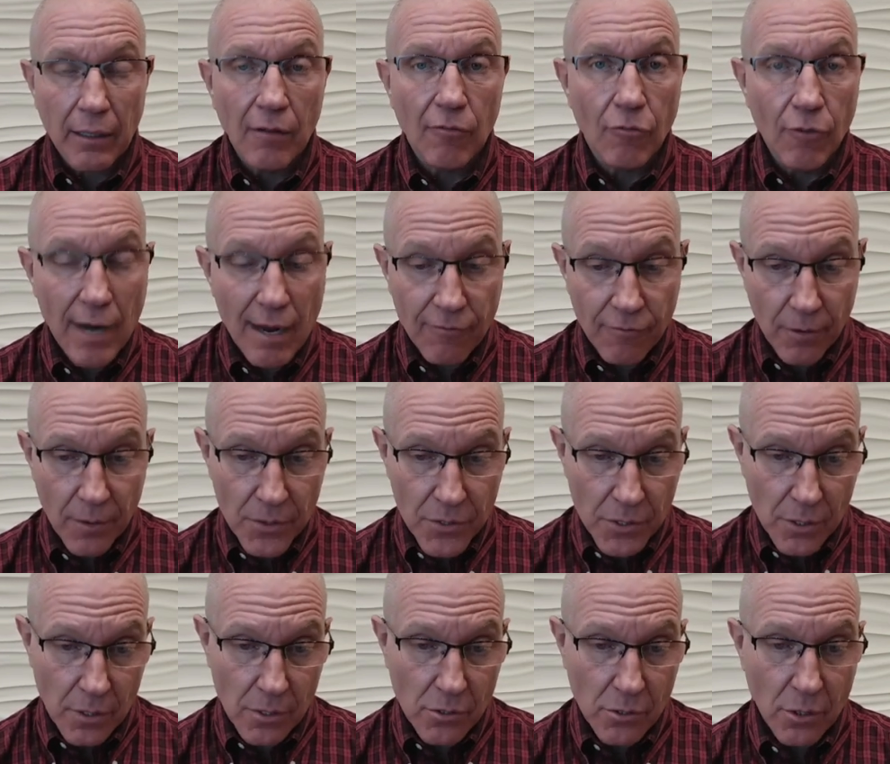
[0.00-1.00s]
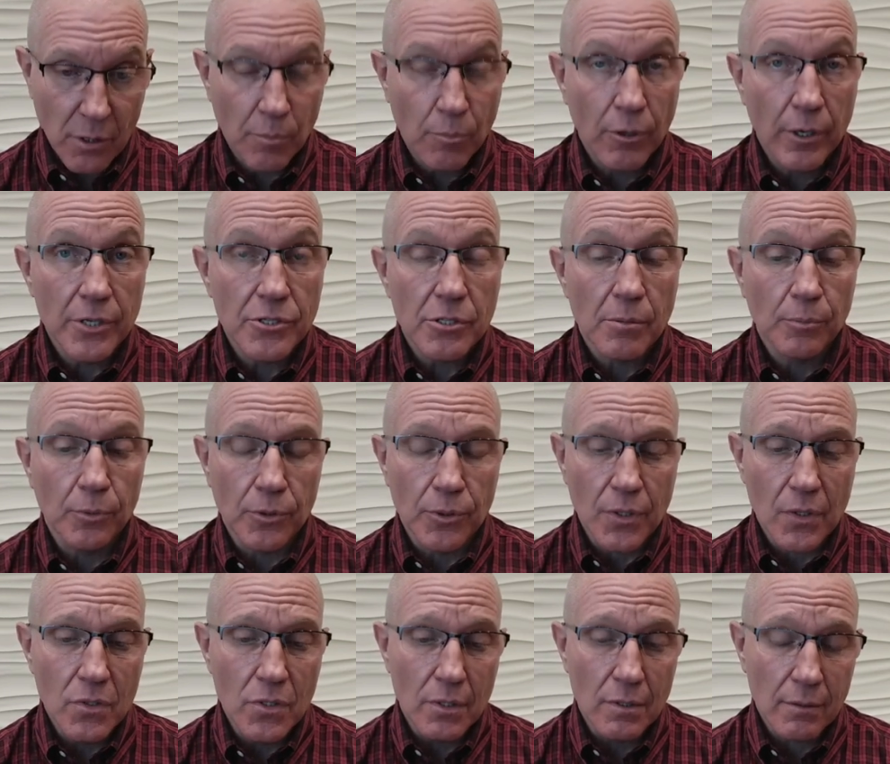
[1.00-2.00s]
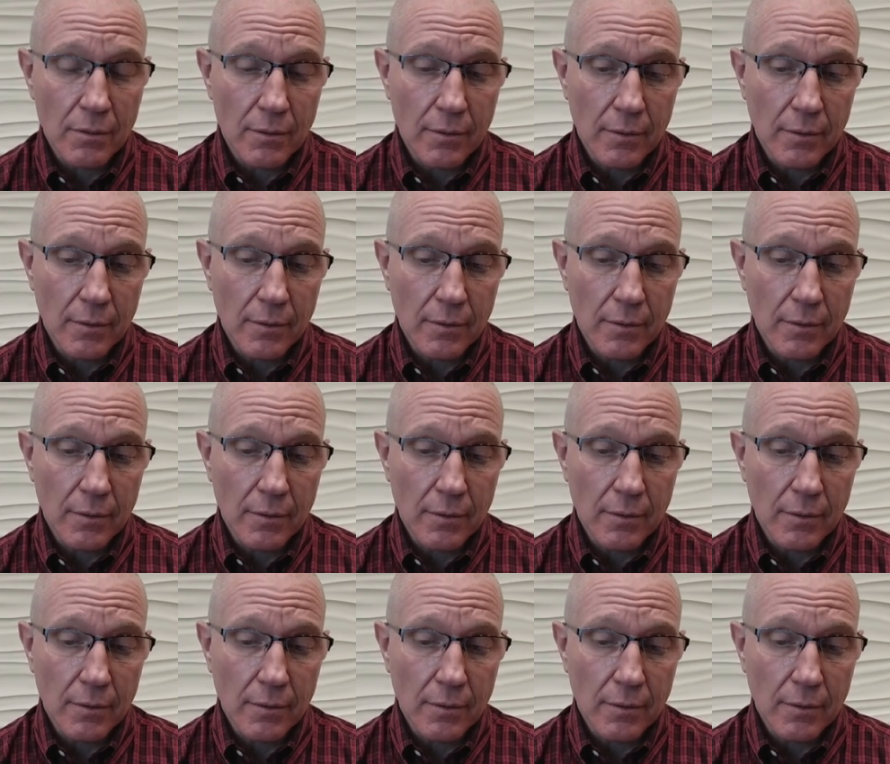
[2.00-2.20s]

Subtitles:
of references to the principles.